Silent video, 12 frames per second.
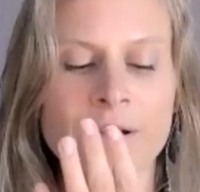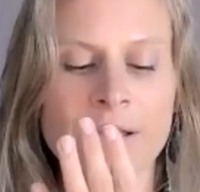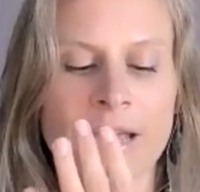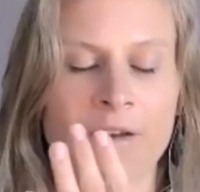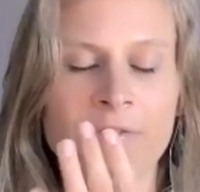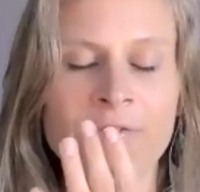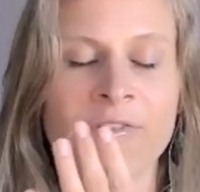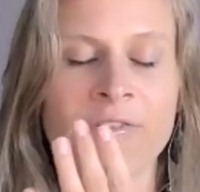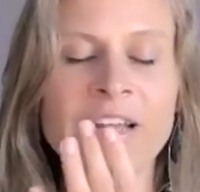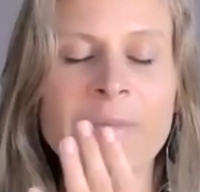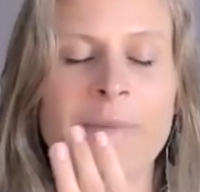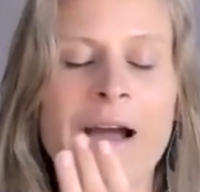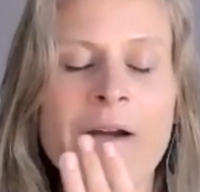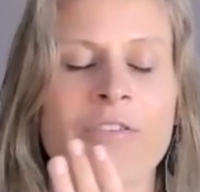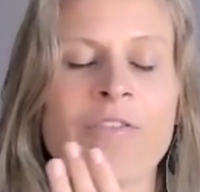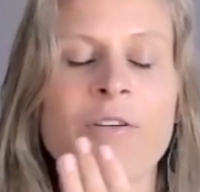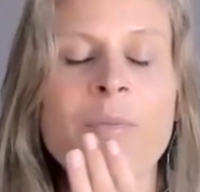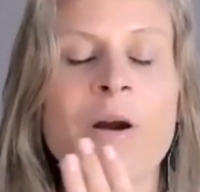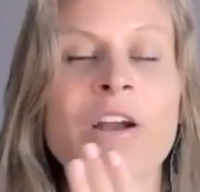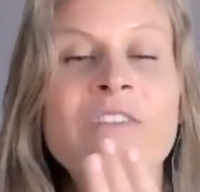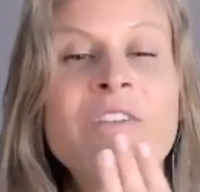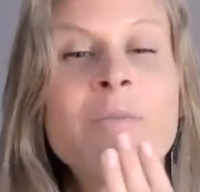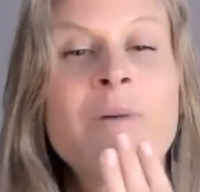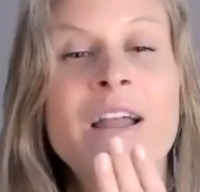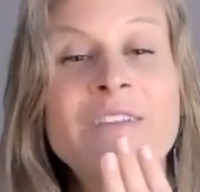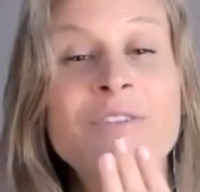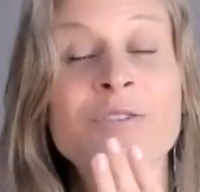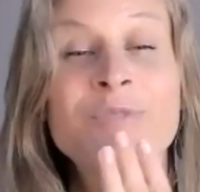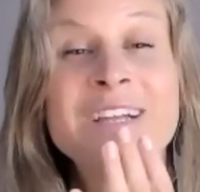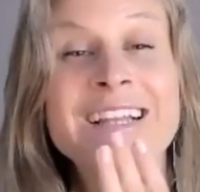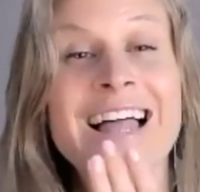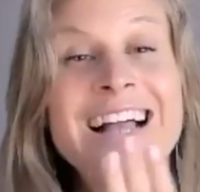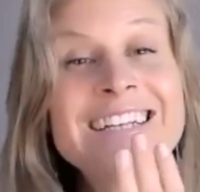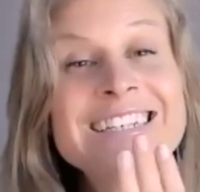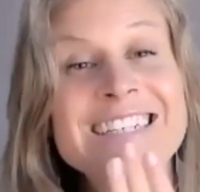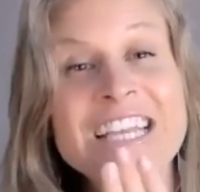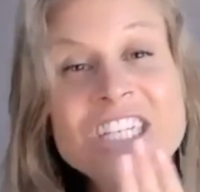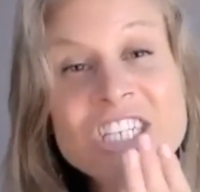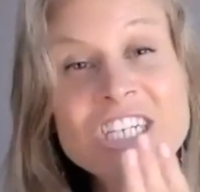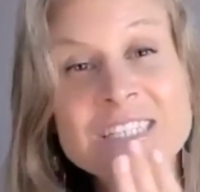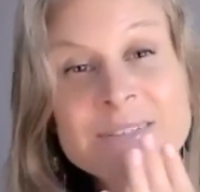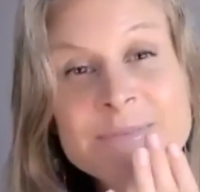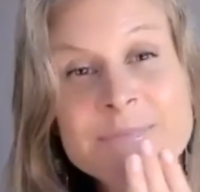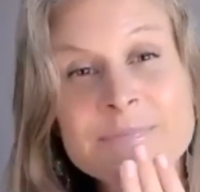Again, a really powerful part of our body for relaxation.